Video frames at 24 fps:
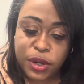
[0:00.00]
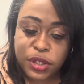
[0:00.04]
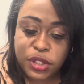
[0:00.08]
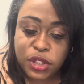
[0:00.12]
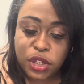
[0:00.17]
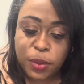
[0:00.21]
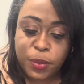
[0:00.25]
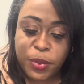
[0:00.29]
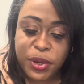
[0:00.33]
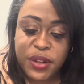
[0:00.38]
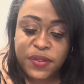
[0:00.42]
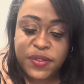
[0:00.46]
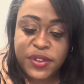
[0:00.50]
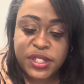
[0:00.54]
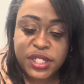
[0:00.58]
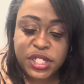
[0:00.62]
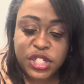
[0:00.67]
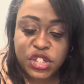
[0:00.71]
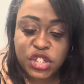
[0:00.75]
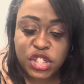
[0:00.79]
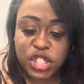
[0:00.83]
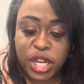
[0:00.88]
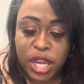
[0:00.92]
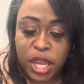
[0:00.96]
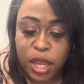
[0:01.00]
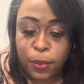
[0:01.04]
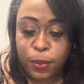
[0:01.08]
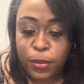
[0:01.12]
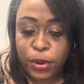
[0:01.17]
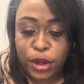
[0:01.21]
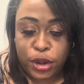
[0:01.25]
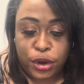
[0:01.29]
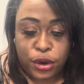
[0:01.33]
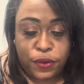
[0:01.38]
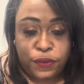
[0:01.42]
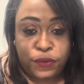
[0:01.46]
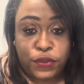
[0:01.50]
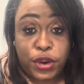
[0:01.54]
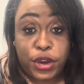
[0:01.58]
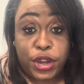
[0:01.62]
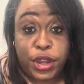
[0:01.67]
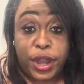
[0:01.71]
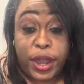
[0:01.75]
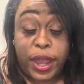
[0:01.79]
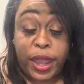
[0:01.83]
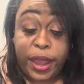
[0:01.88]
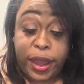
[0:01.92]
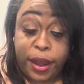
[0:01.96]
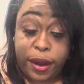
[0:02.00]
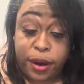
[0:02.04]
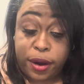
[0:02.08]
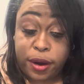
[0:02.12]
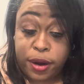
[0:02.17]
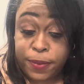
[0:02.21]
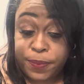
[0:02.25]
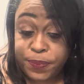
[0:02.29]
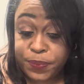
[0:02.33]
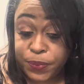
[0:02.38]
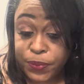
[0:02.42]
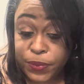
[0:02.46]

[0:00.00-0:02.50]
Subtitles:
So the benefits of shea butter for your hair: